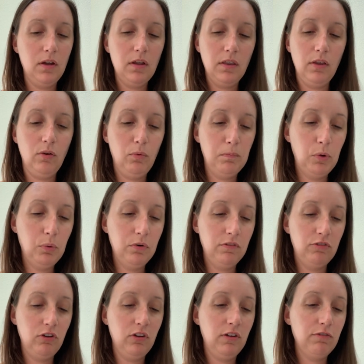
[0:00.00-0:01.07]
little mode of
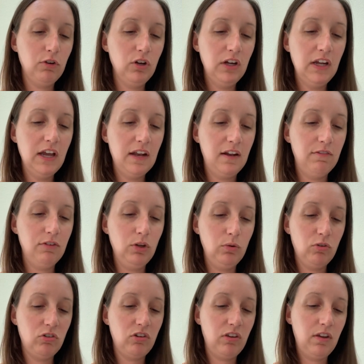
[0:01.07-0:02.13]
delivery and I've
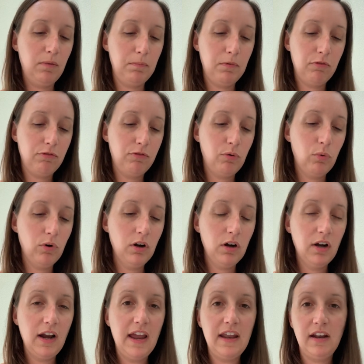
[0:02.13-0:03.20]
used it
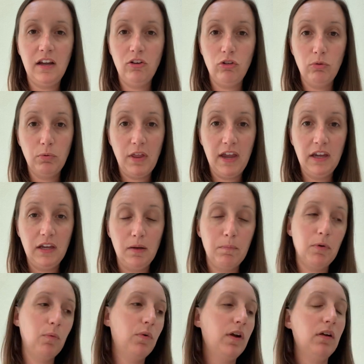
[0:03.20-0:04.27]
before and I do like it.
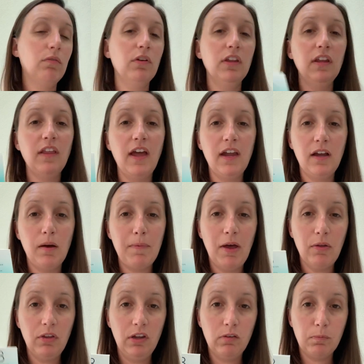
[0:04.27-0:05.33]
But what I really like
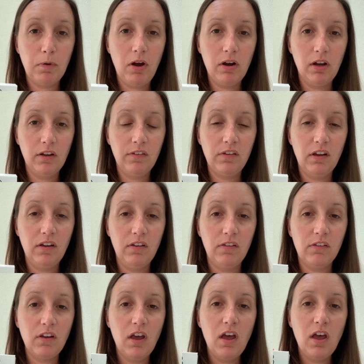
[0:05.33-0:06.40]
about these products
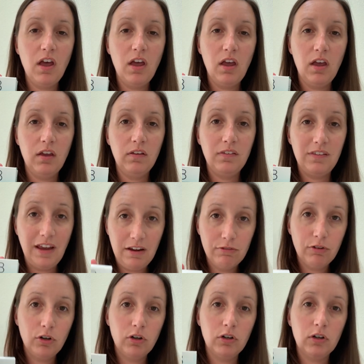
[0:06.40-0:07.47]
is
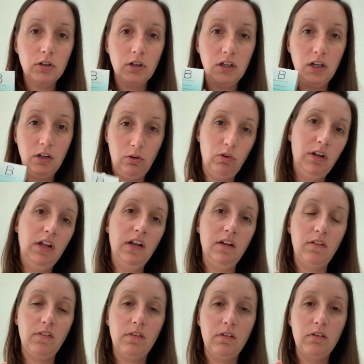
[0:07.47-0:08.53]
safer
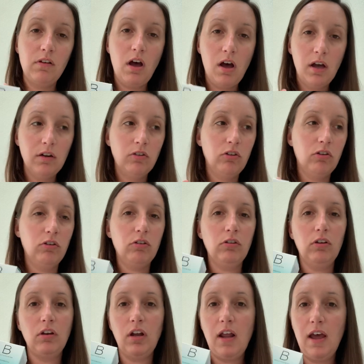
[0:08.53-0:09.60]
ingredients, not
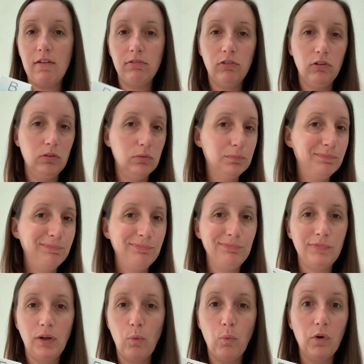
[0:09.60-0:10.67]
gonna have to
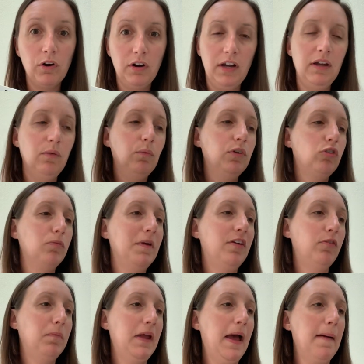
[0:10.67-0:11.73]
worry, which
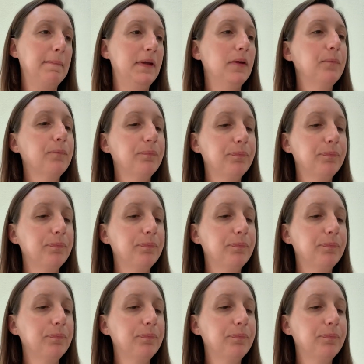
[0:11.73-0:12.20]
makes me happy.